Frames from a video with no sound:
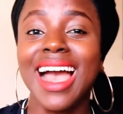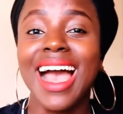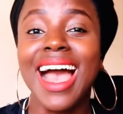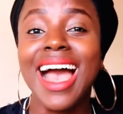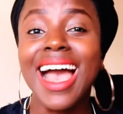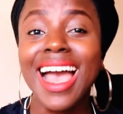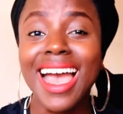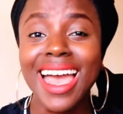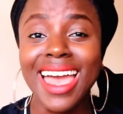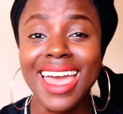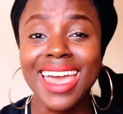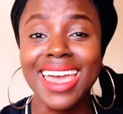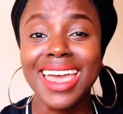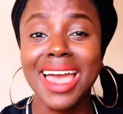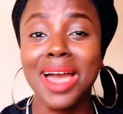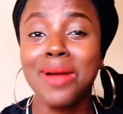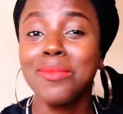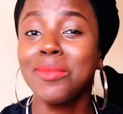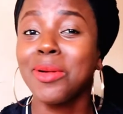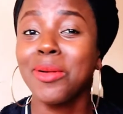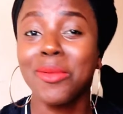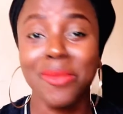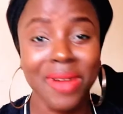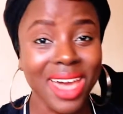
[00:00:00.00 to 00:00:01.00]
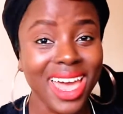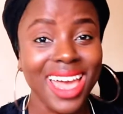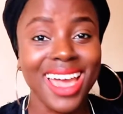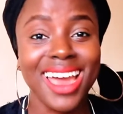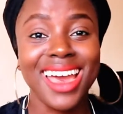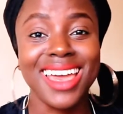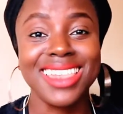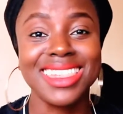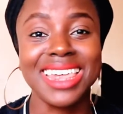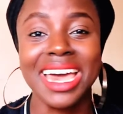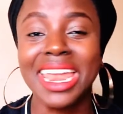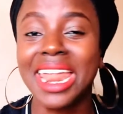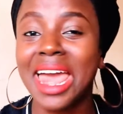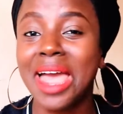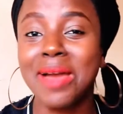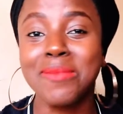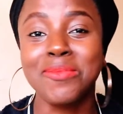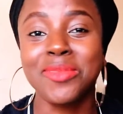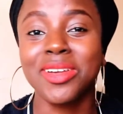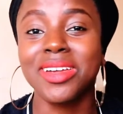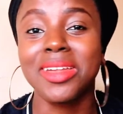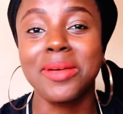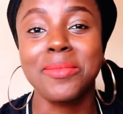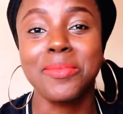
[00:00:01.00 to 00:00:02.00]
I am aware that I
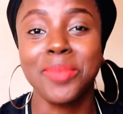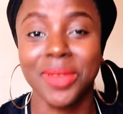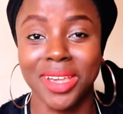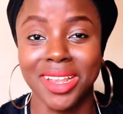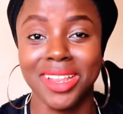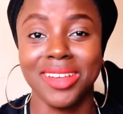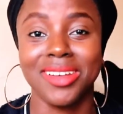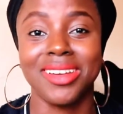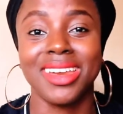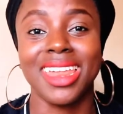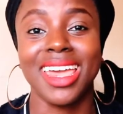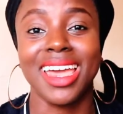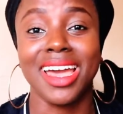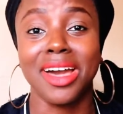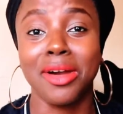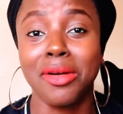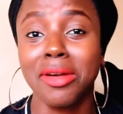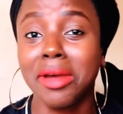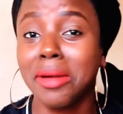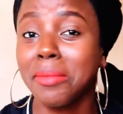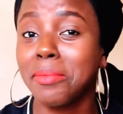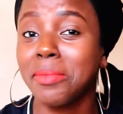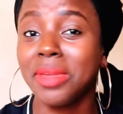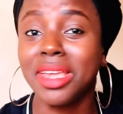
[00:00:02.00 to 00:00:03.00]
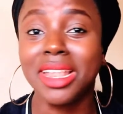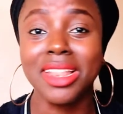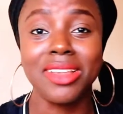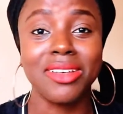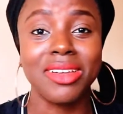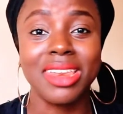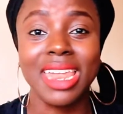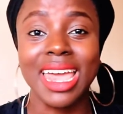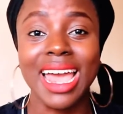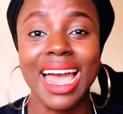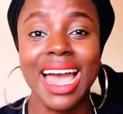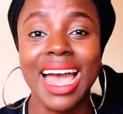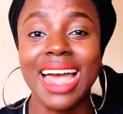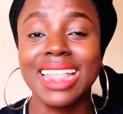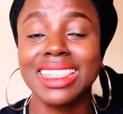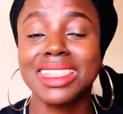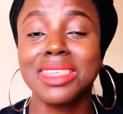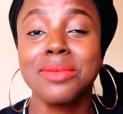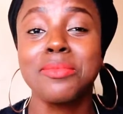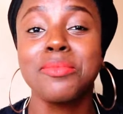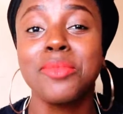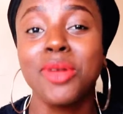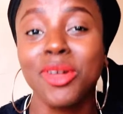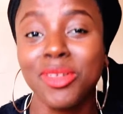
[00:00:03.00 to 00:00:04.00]
am not a billionaire or a millionaire
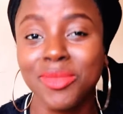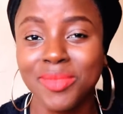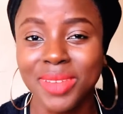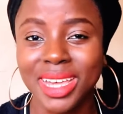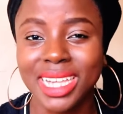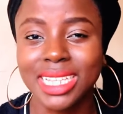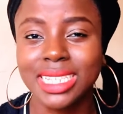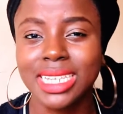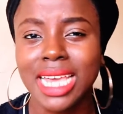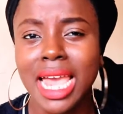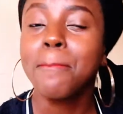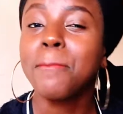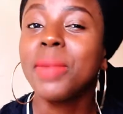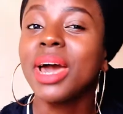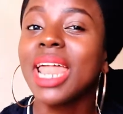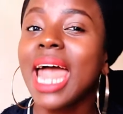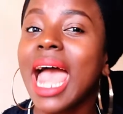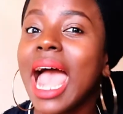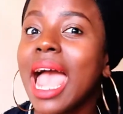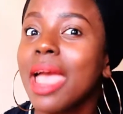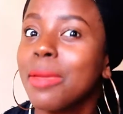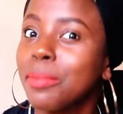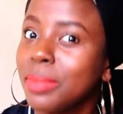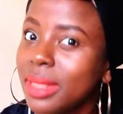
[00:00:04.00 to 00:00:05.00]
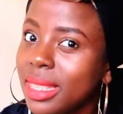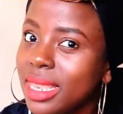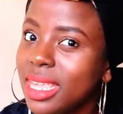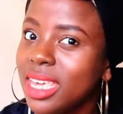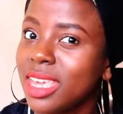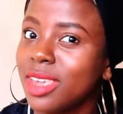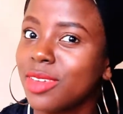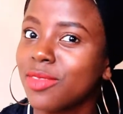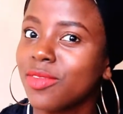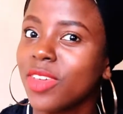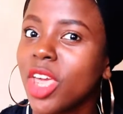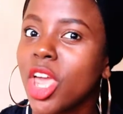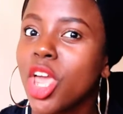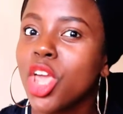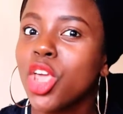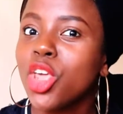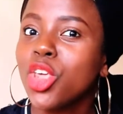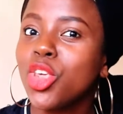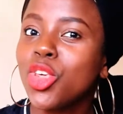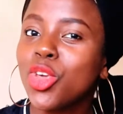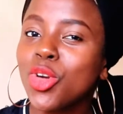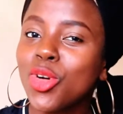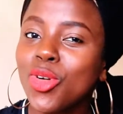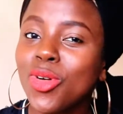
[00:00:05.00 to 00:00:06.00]
at the moment, but I believe
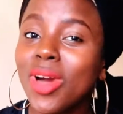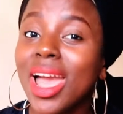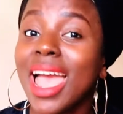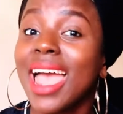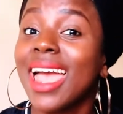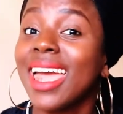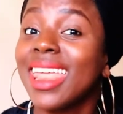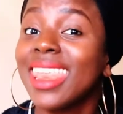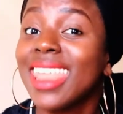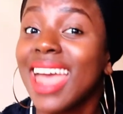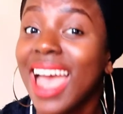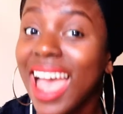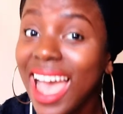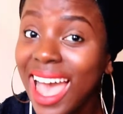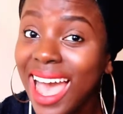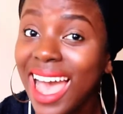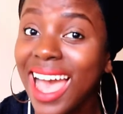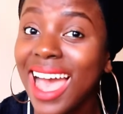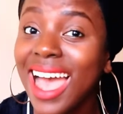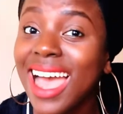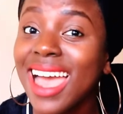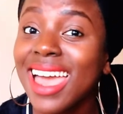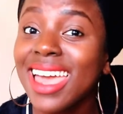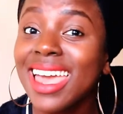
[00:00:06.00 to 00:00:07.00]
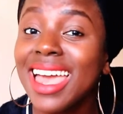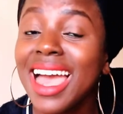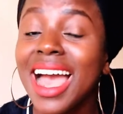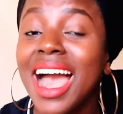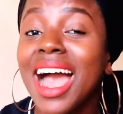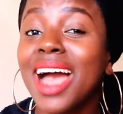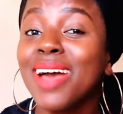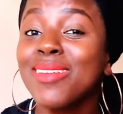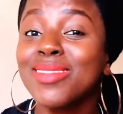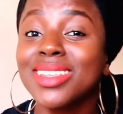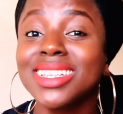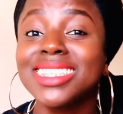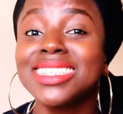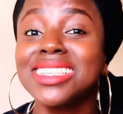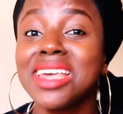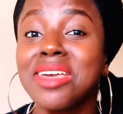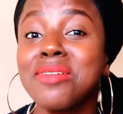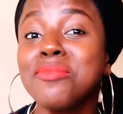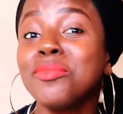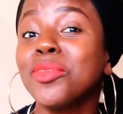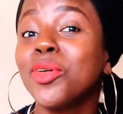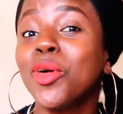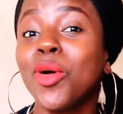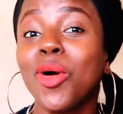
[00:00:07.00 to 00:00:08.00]
you and I have the
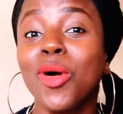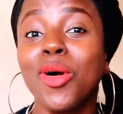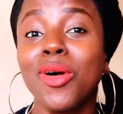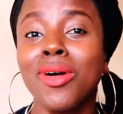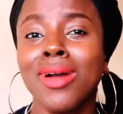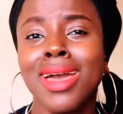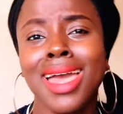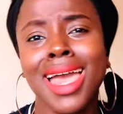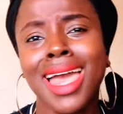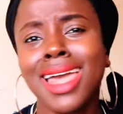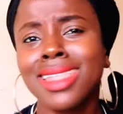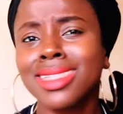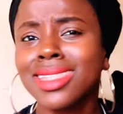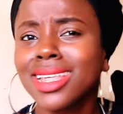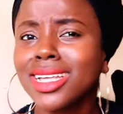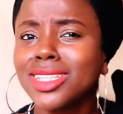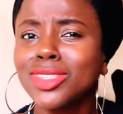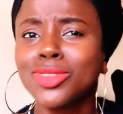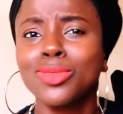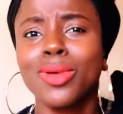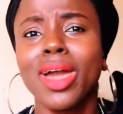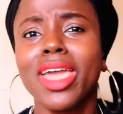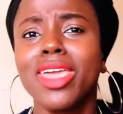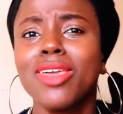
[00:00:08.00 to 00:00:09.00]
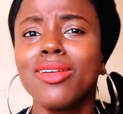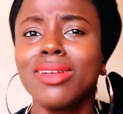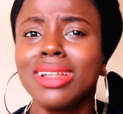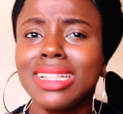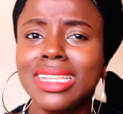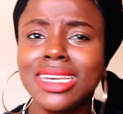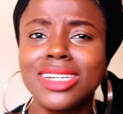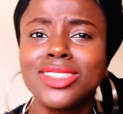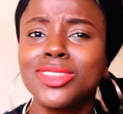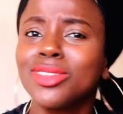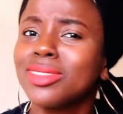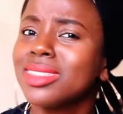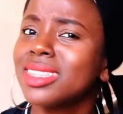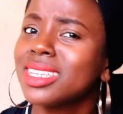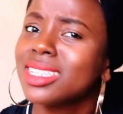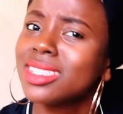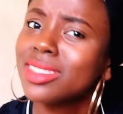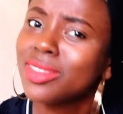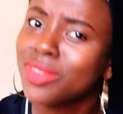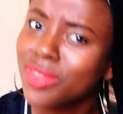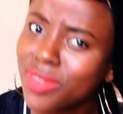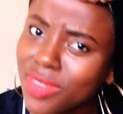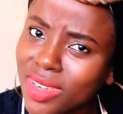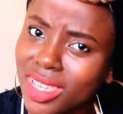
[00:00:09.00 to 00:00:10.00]
same goal, and that's why you clicked on
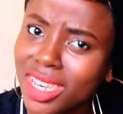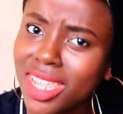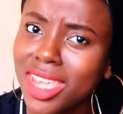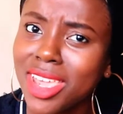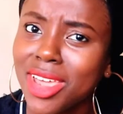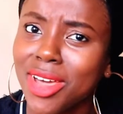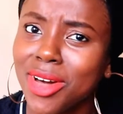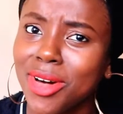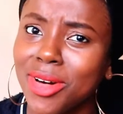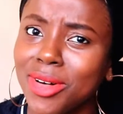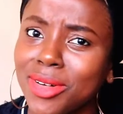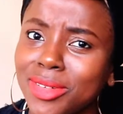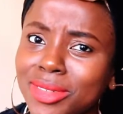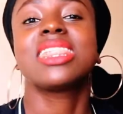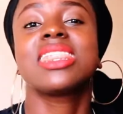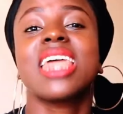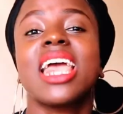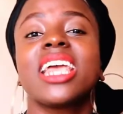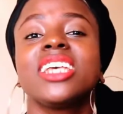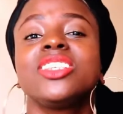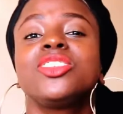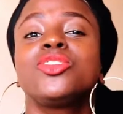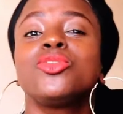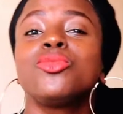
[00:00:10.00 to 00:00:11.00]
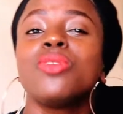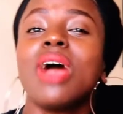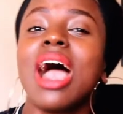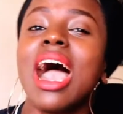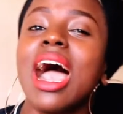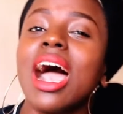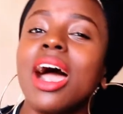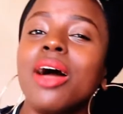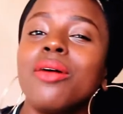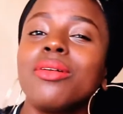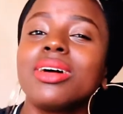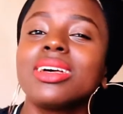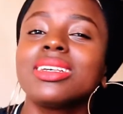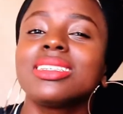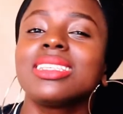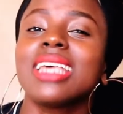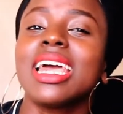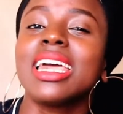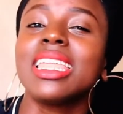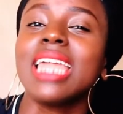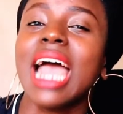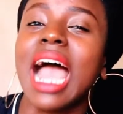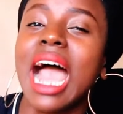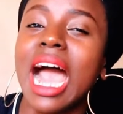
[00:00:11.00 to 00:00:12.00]
this video. Thanks to hours
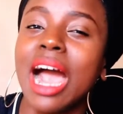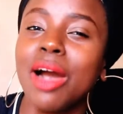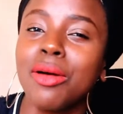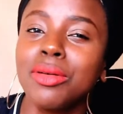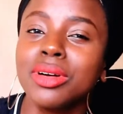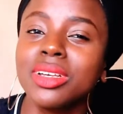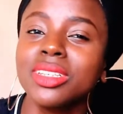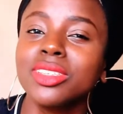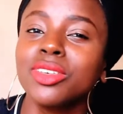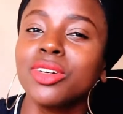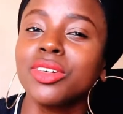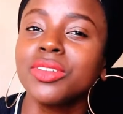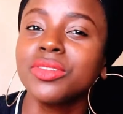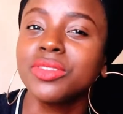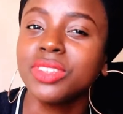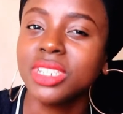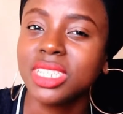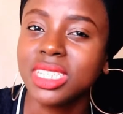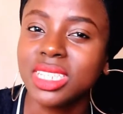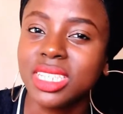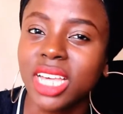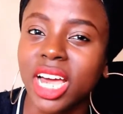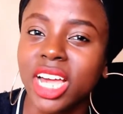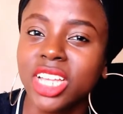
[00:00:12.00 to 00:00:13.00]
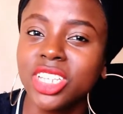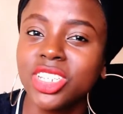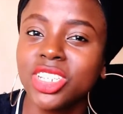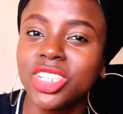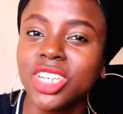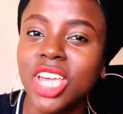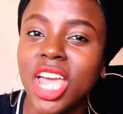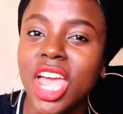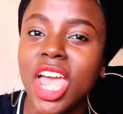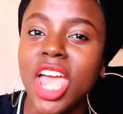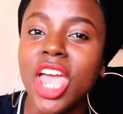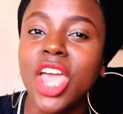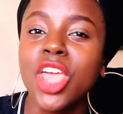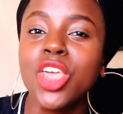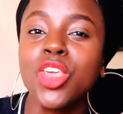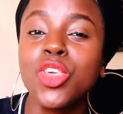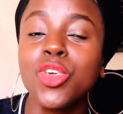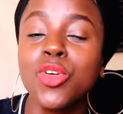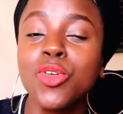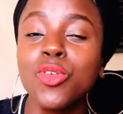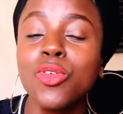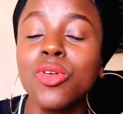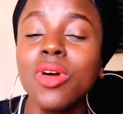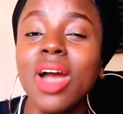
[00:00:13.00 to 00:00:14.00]
and hours of research,
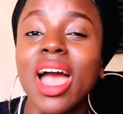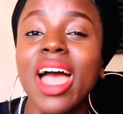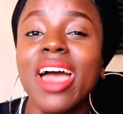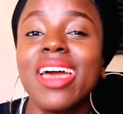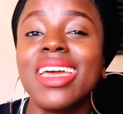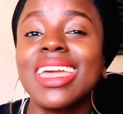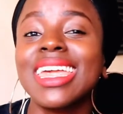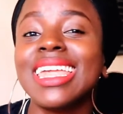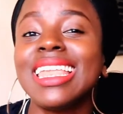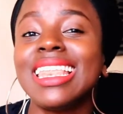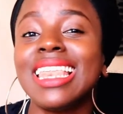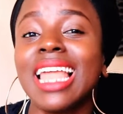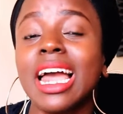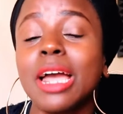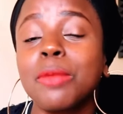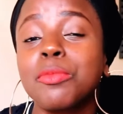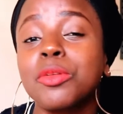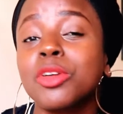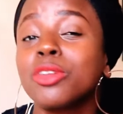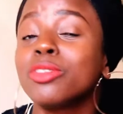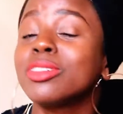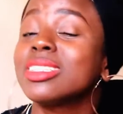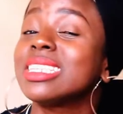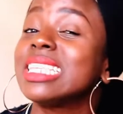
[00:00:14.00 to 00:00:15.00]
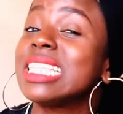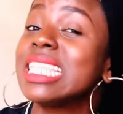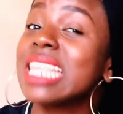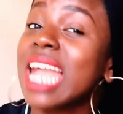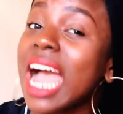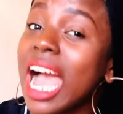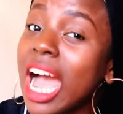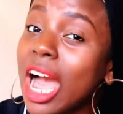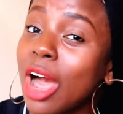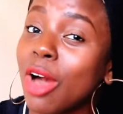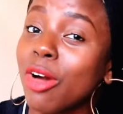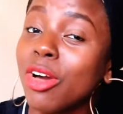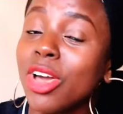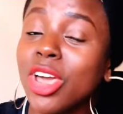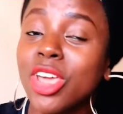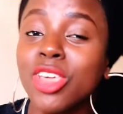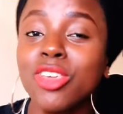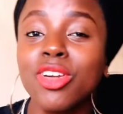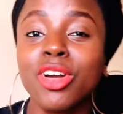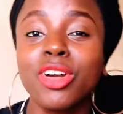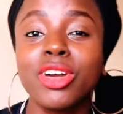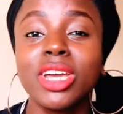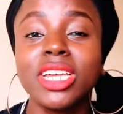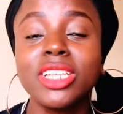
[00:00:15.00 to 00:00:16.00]
you are in luck because now
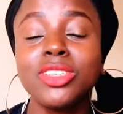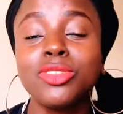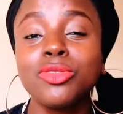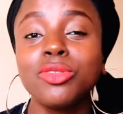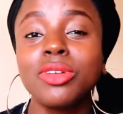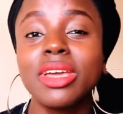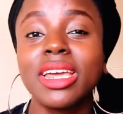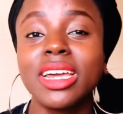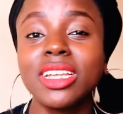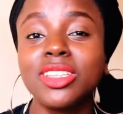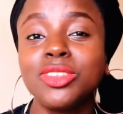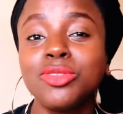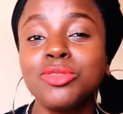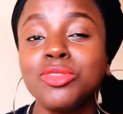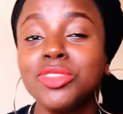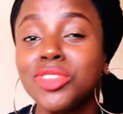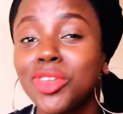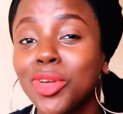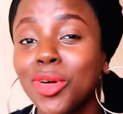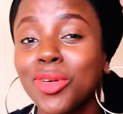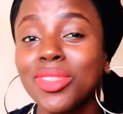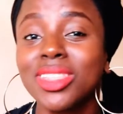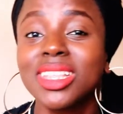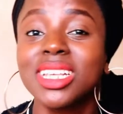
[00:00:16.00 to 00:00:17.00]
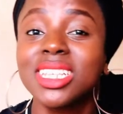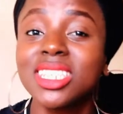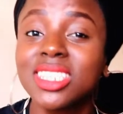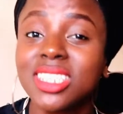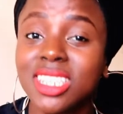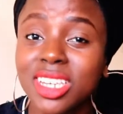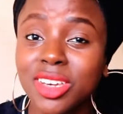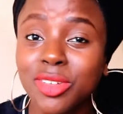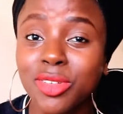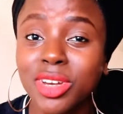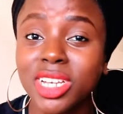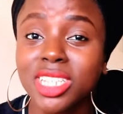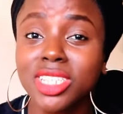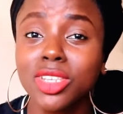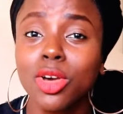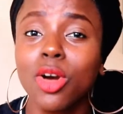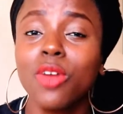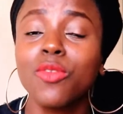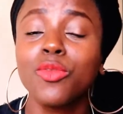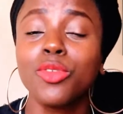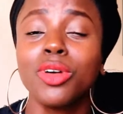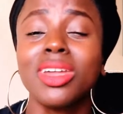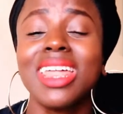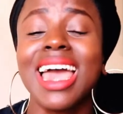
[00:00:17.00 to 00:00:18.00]
you're going to get to know the secrets
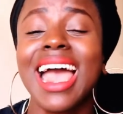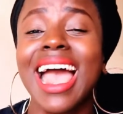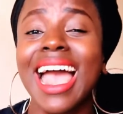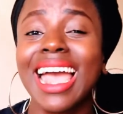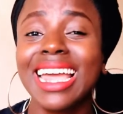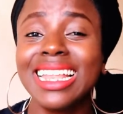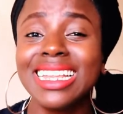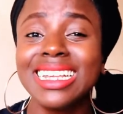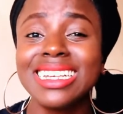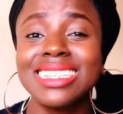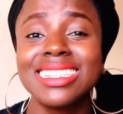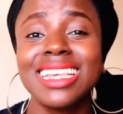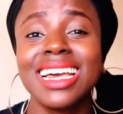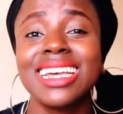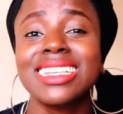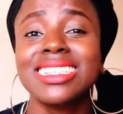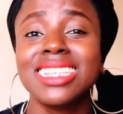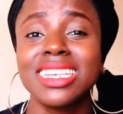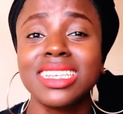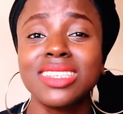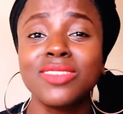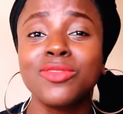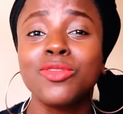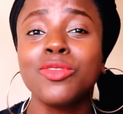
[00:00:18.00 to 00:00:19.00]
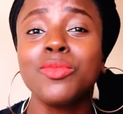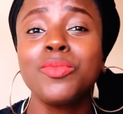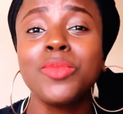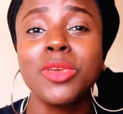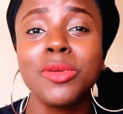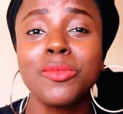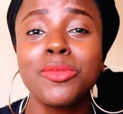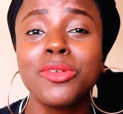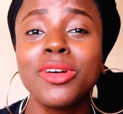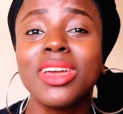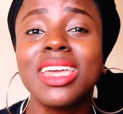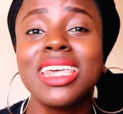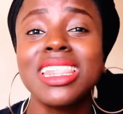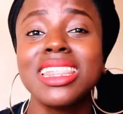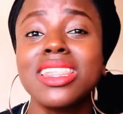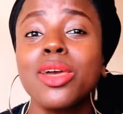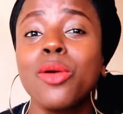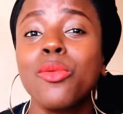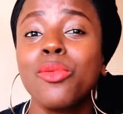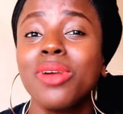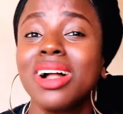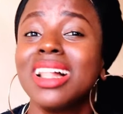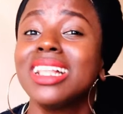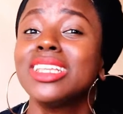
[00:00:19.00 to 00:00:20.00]
of what highly successful people in
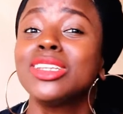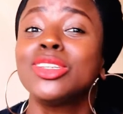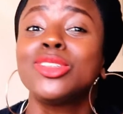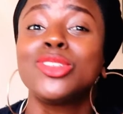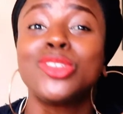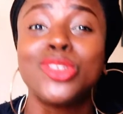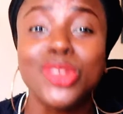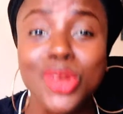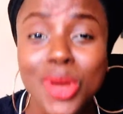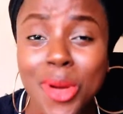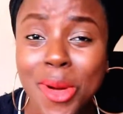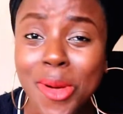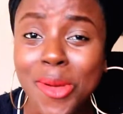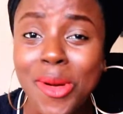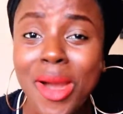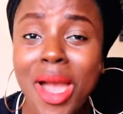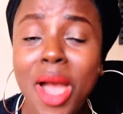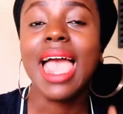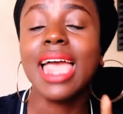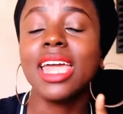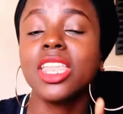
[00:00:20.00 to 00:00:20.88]
the world do.